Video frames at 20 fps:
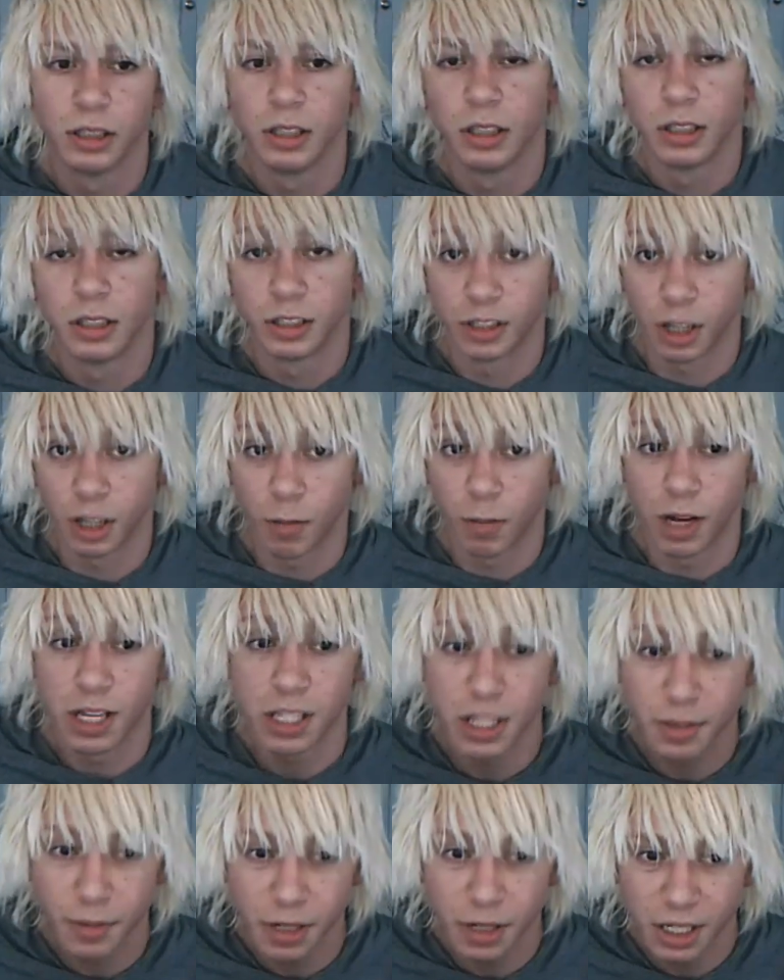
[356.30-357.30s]
So once
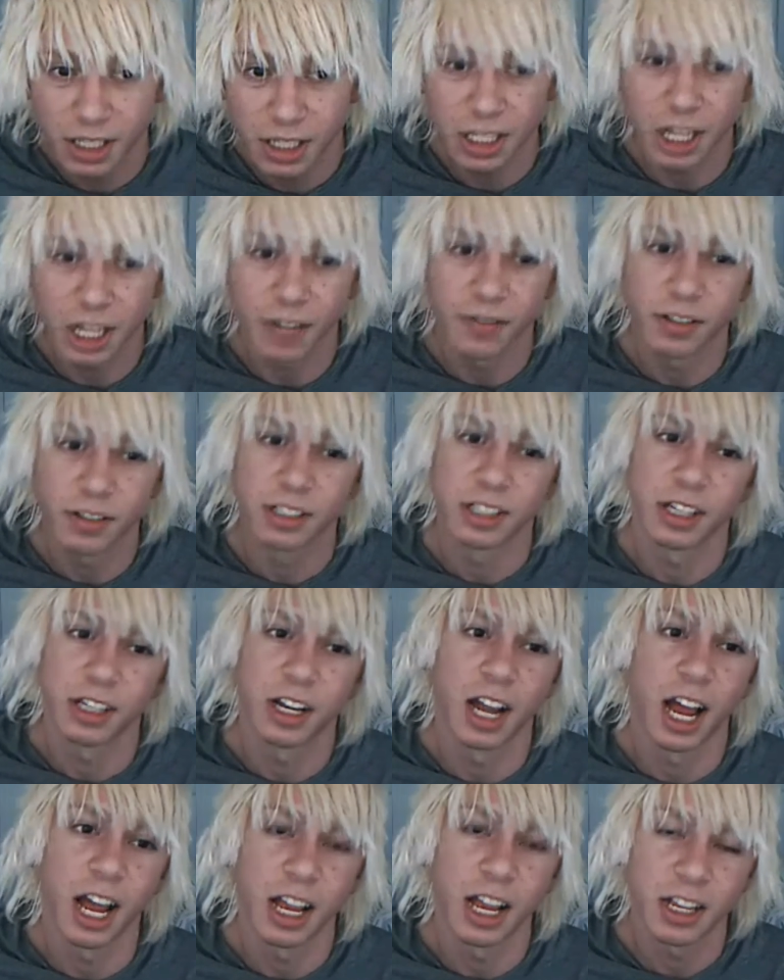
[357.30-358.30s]
the police officer
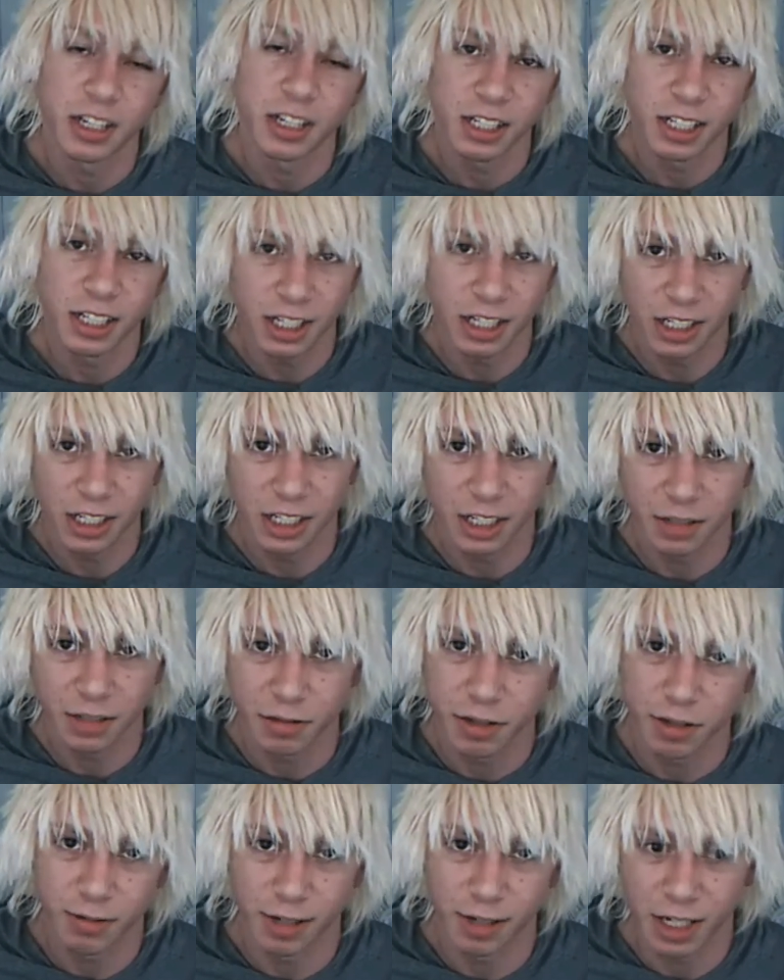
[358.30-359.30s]
actually
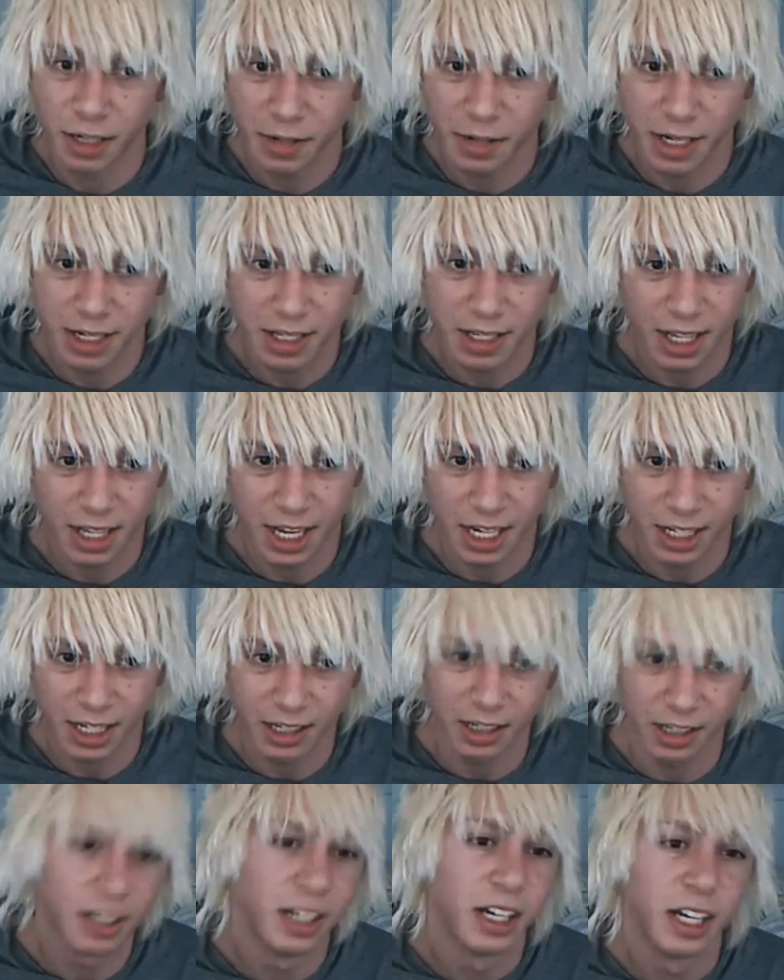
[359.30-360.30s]
comes 20 minutes
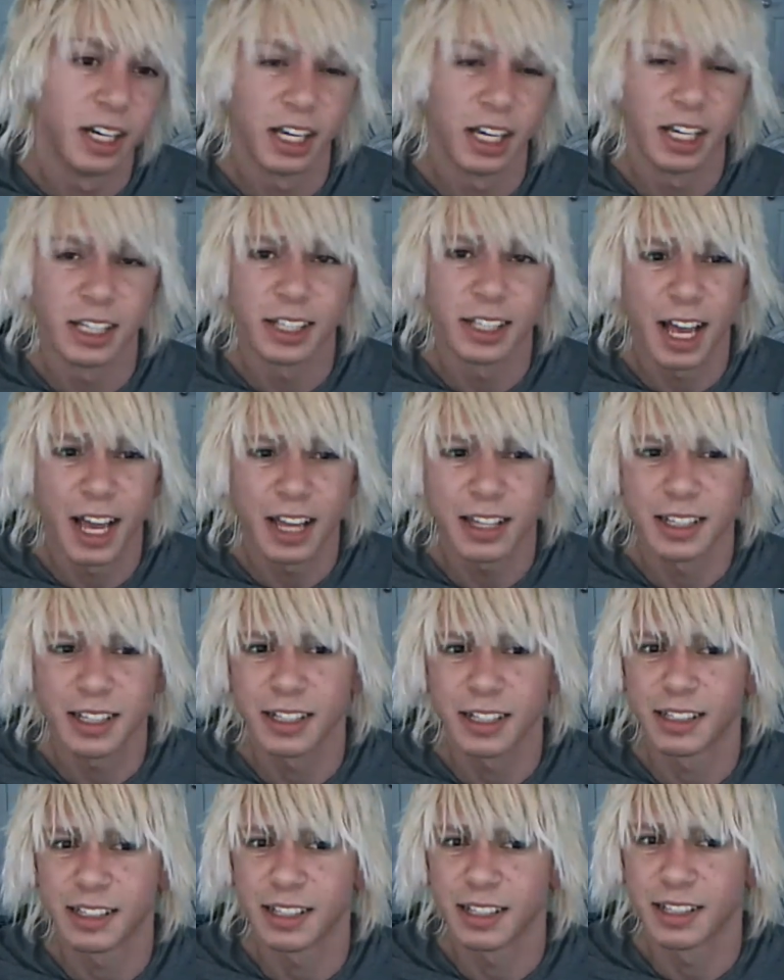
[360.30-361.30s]
later, he's asking
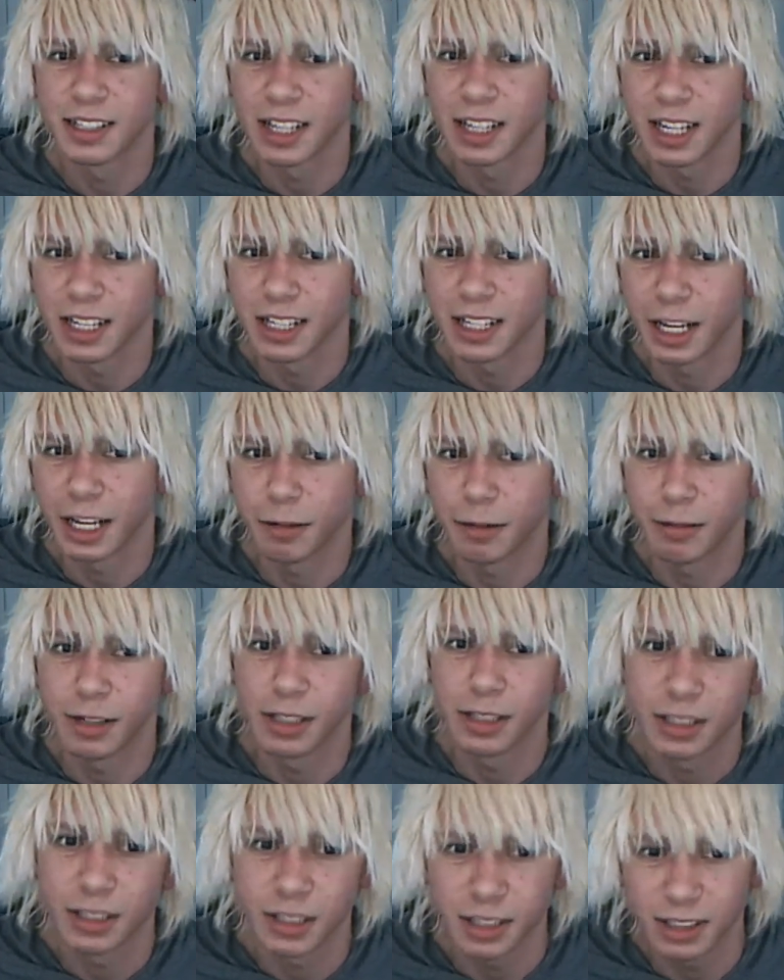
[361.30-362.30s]
us the same damn
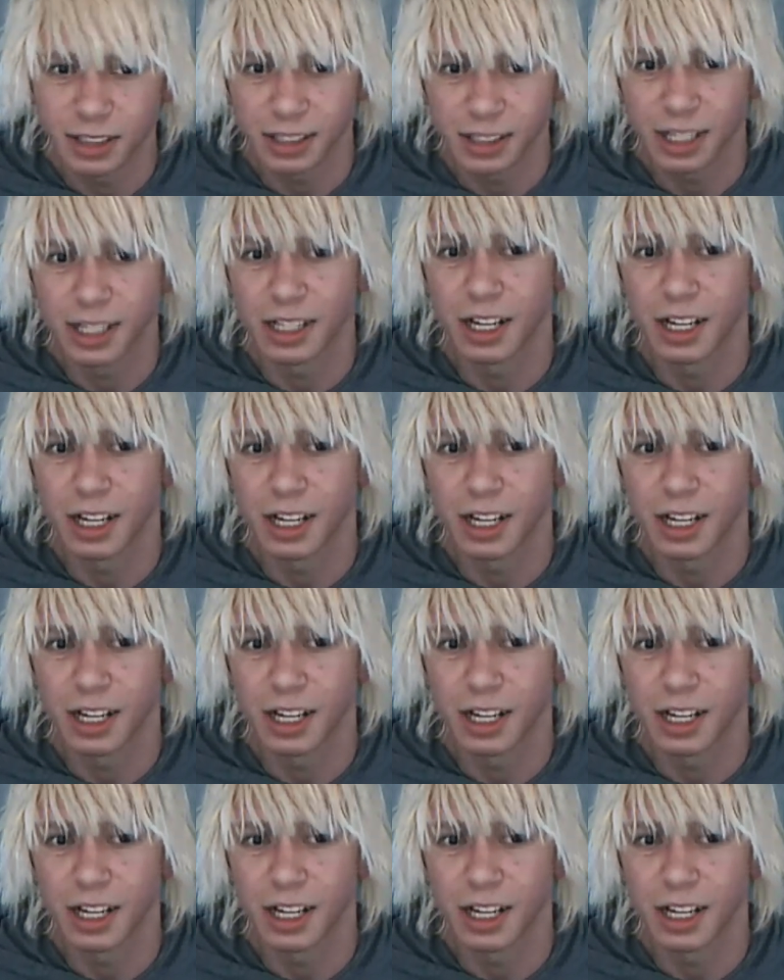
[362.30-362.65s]
questions that the